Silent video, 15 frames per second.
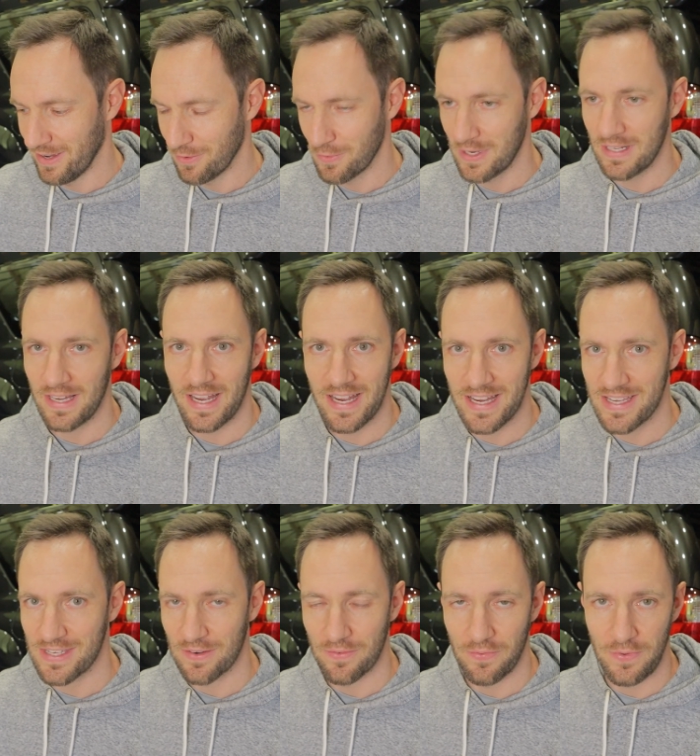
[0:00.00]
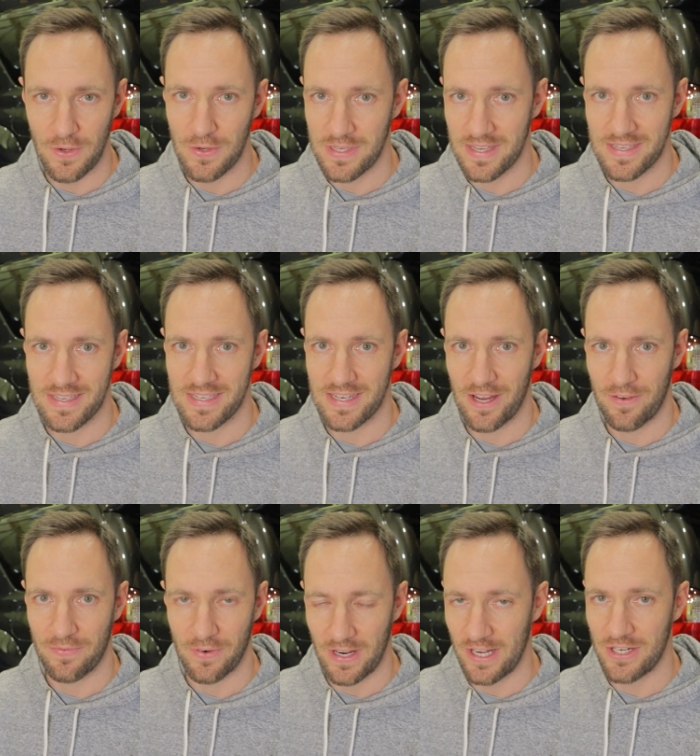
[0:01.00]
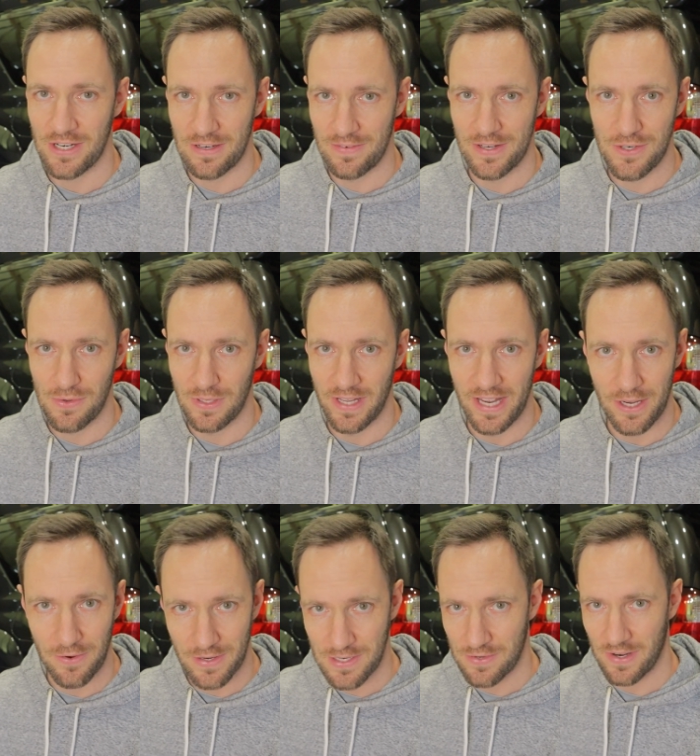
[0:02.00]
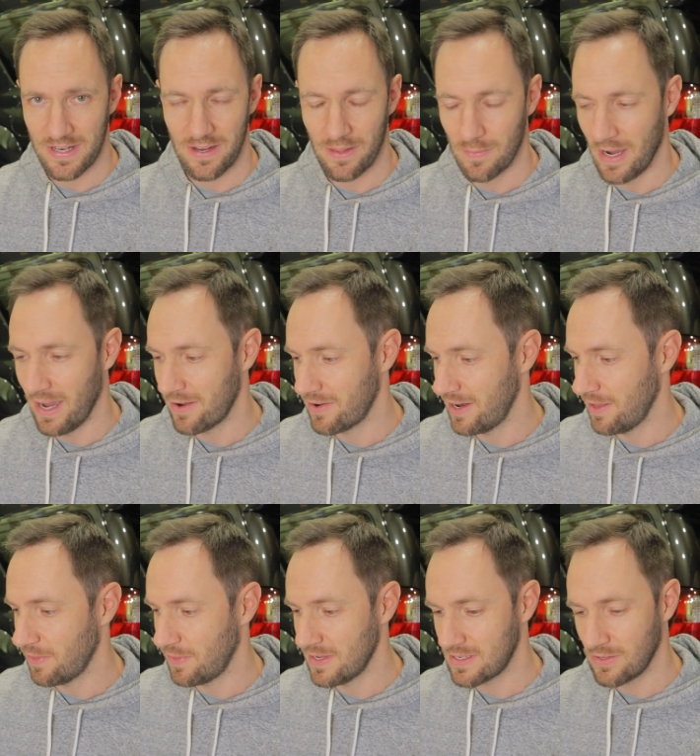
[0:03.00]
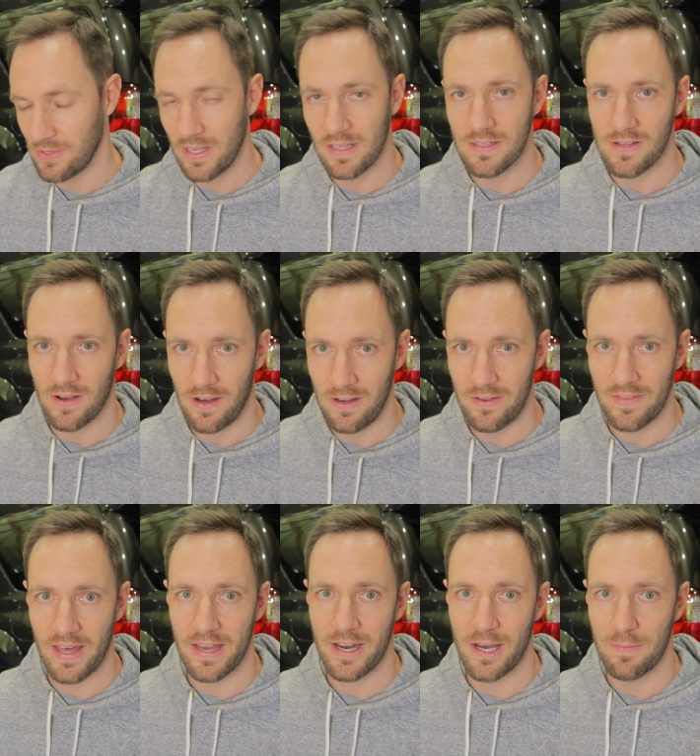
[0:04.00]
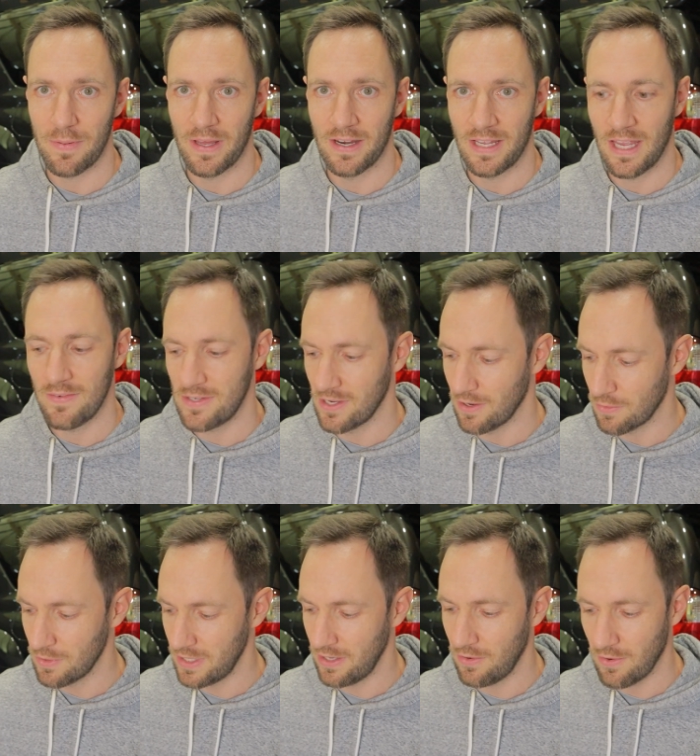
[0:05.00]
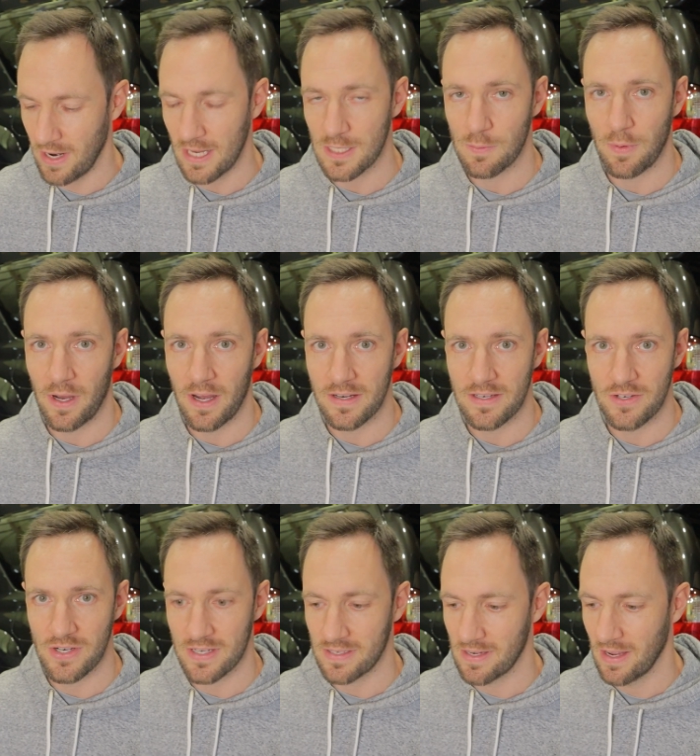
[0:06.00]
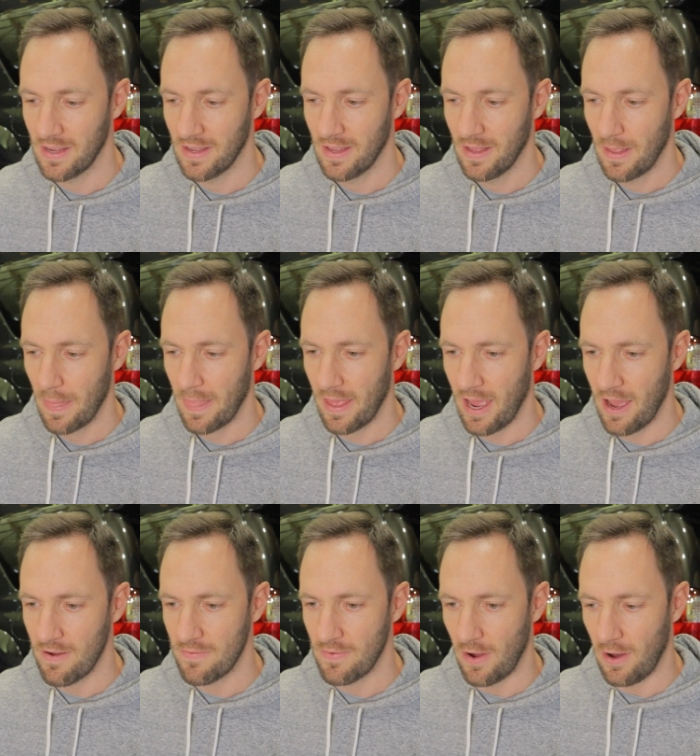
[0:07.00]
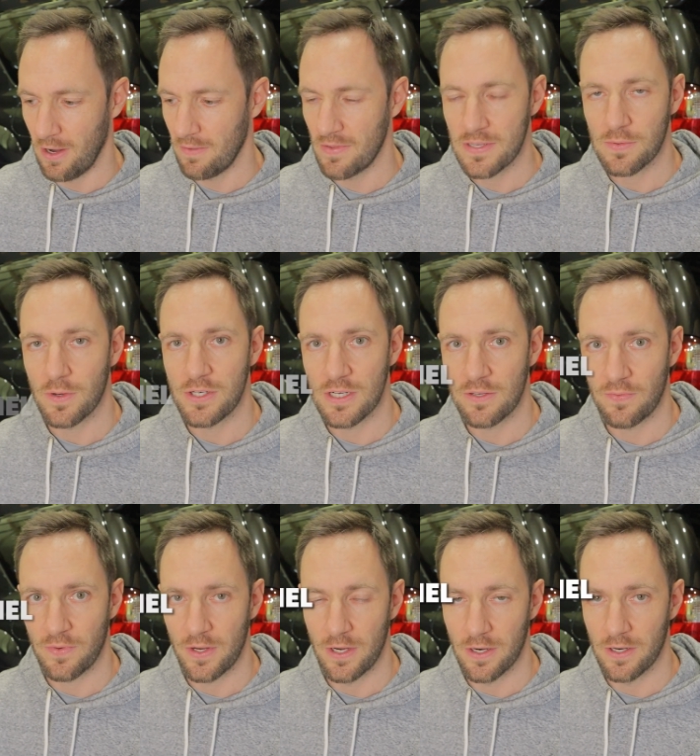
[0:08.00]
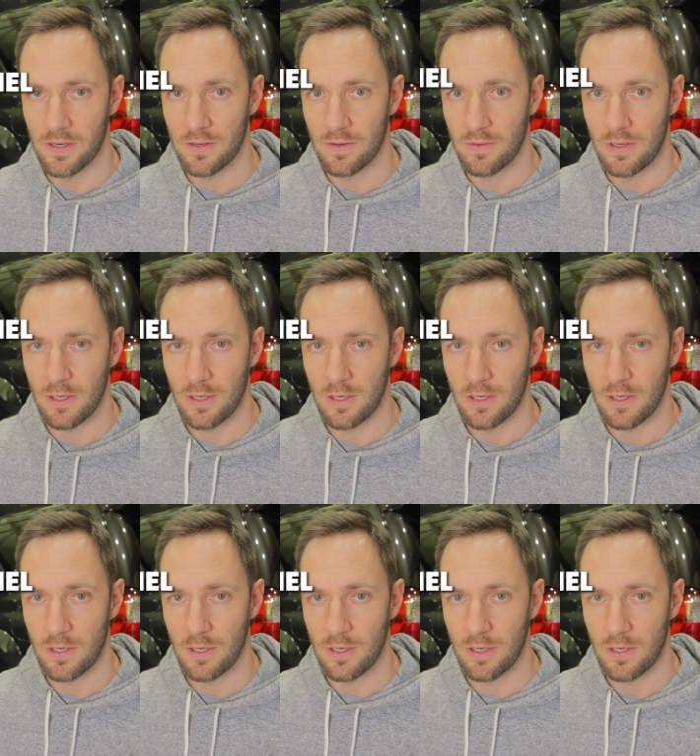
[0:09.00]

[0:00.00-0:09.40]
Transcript: relays and fuses and stuff for each individual light going straight to the battery. This cleans all of that up, and it gives you a really great spot to just have all of the switches for your